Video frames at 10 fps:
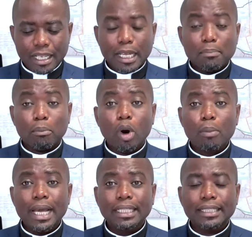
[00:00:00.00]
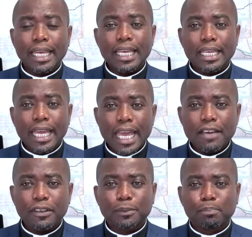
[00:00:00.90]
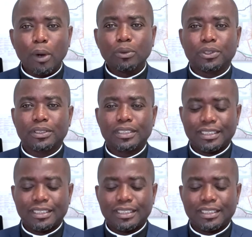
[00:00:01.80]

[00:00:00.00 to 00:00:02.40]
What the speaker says: The moment he gave his boat,